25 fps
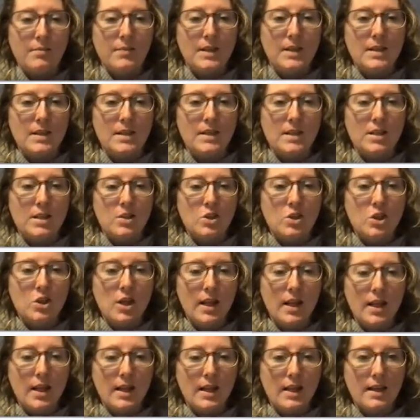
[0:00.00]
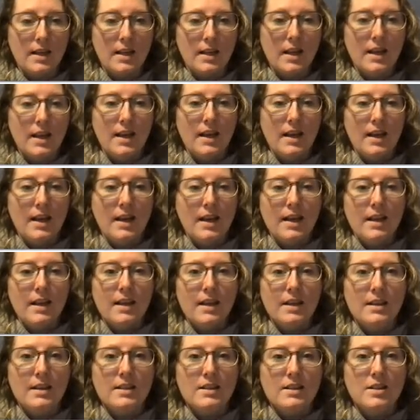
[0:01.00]
This chicken
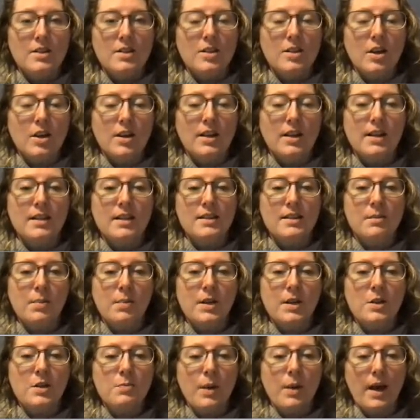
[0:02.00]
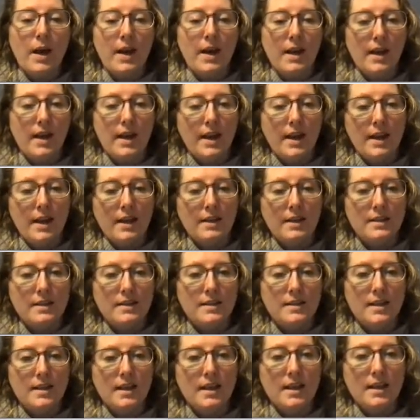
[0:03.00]
started as a pinch pot,
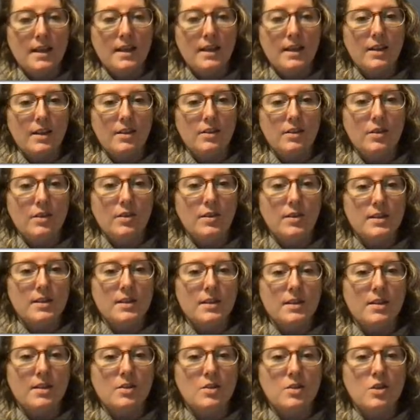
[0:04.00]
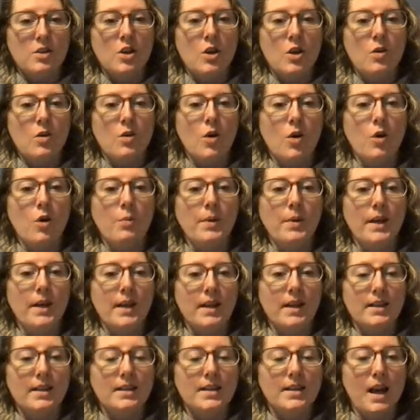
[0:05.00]
and you notice there's no opening
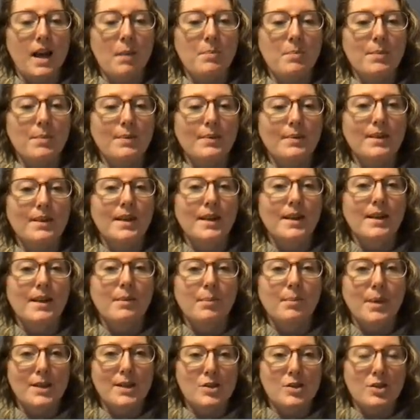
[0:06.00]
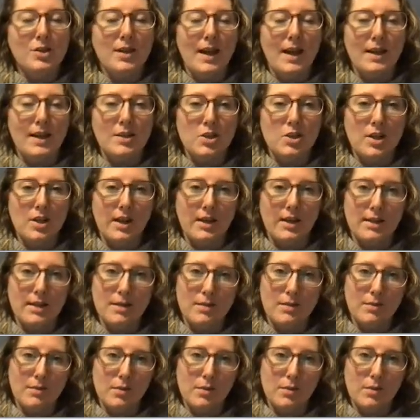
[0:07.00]
at the top. Picture that
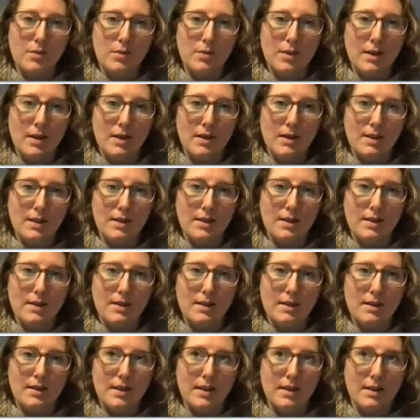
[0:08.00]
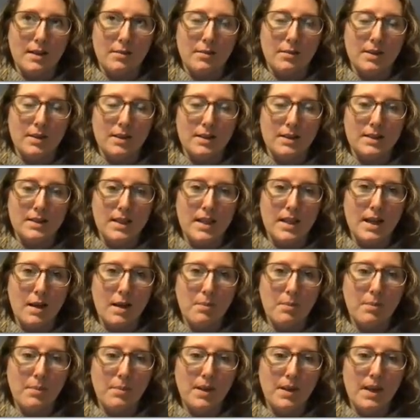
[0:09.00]
Chinese food little
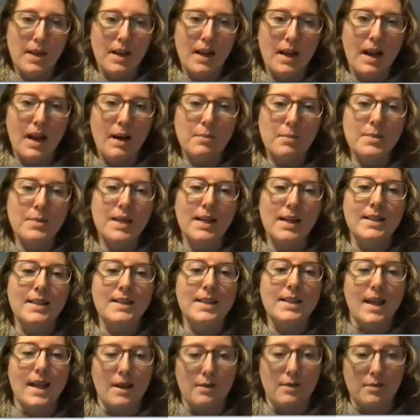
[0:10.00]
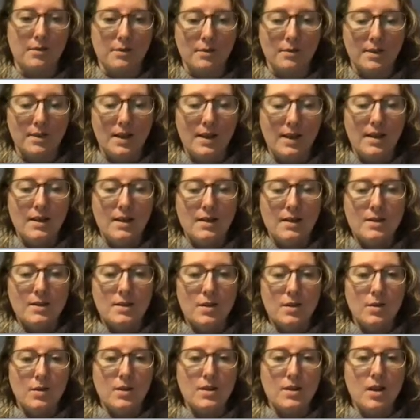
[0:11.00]
teacup thing upside down.
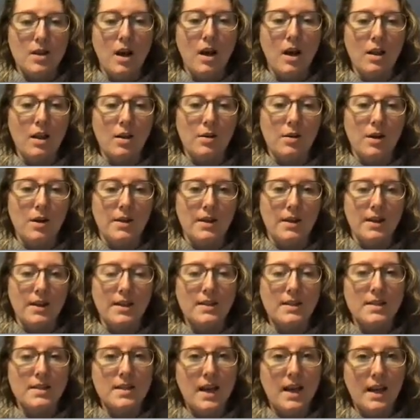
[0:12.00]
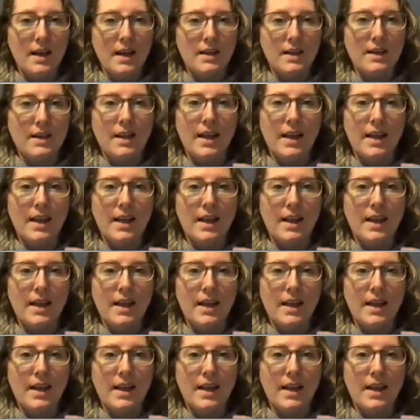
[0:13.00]
So it's hollow on the inside.